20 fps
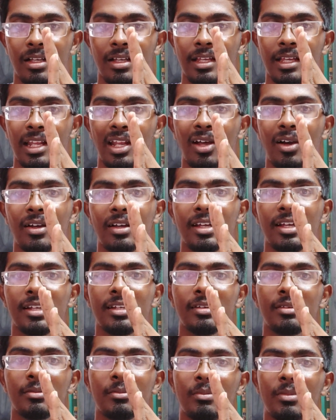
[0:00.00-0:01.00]

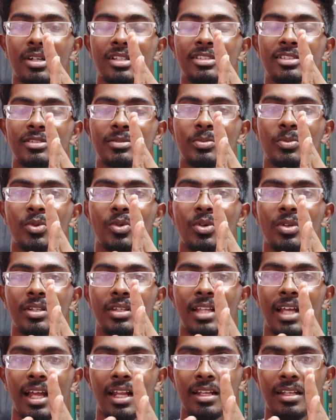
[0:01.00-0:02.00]
elongate much more
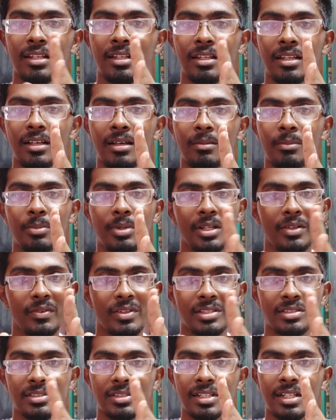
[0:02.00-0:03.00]
than the
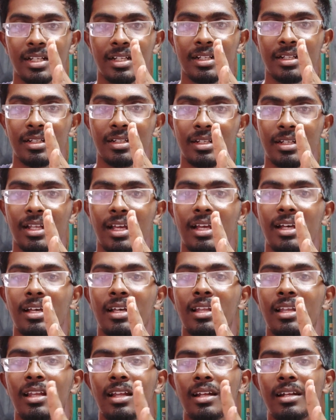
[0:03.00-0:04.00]
previous
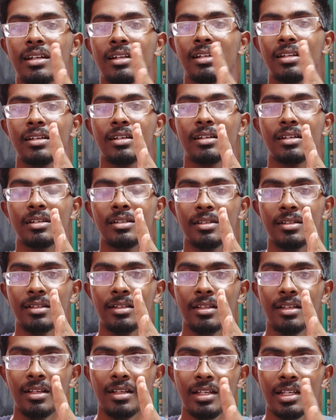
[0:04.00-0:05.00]
rectangle and
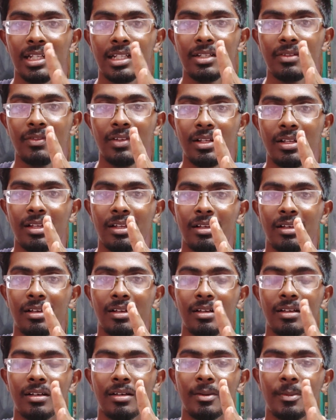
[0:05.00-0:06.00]
it will
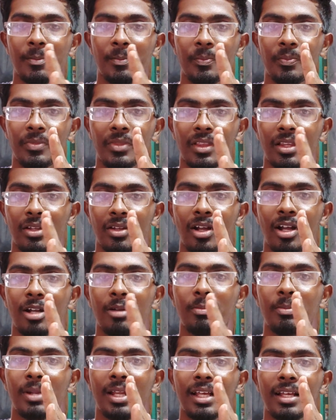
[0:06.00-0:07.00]

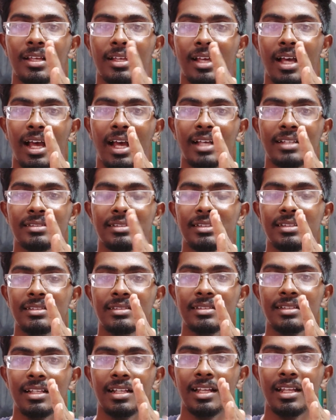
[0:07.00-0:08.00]
not break as
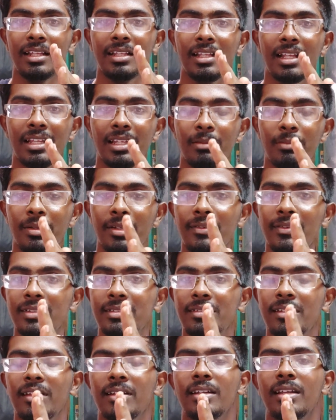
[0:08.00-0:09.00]
easily than the
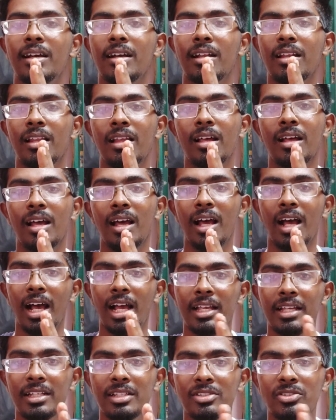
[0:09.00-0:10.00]
previous rectangle.
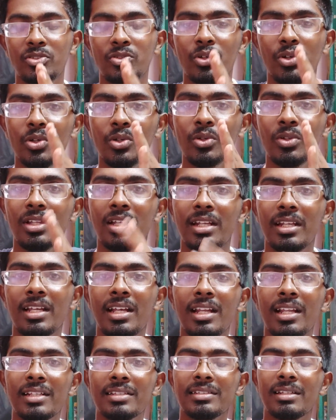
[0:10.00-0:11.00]
I can show you the
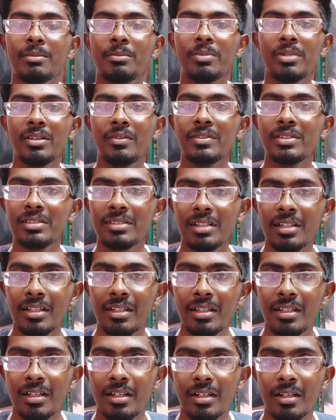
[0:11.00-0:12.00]
real example which
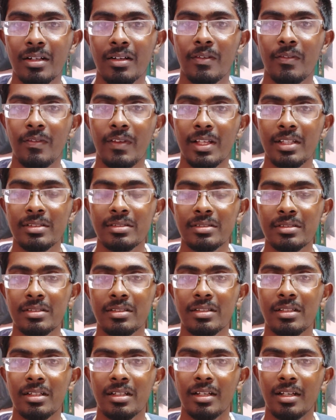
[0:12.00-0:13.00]
I faced
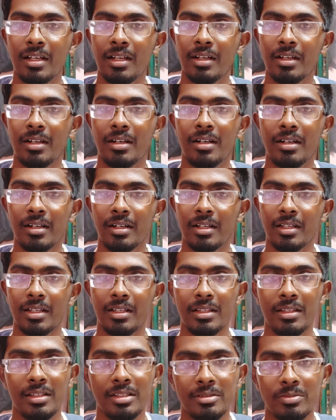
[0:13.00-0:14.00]

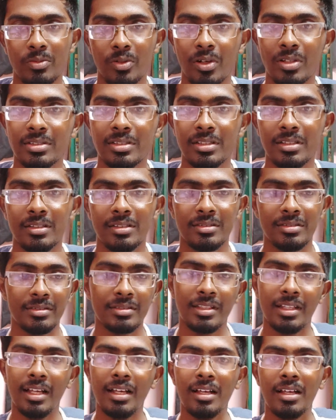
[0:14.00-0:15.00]
in this project is
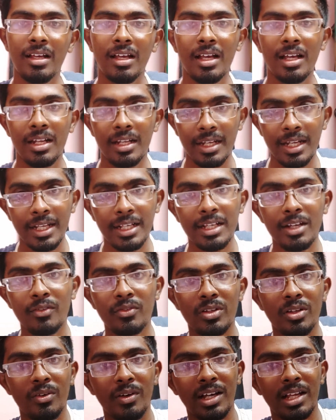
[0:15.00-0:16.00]
the neck of
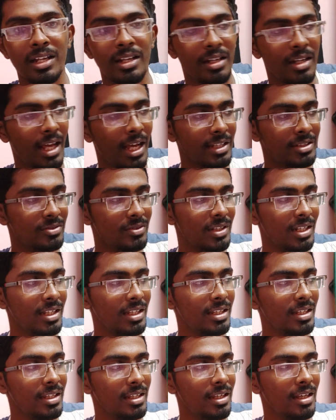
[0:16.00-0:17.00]
the violin.
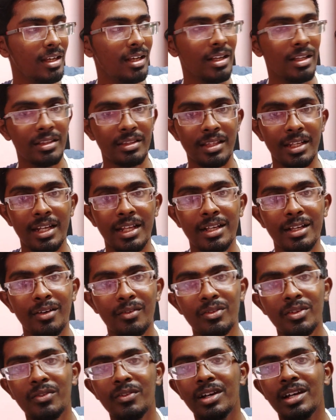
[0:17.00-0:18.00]
Actually, the neck
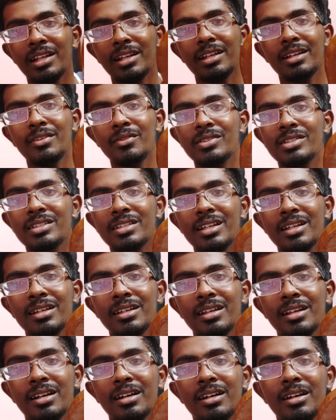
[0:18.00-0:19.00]
of the violin which
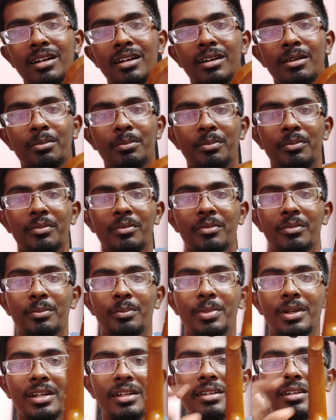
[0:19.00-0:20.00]
I
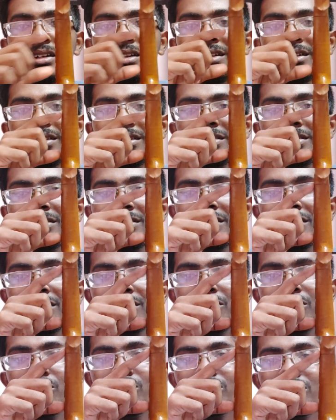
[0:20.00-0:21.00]
printed is
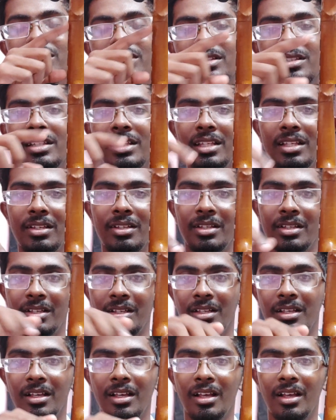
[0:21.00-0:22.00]
using the
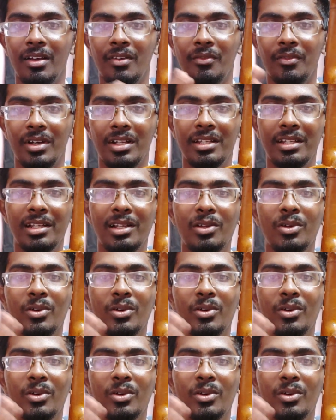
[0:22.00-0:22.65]
vertical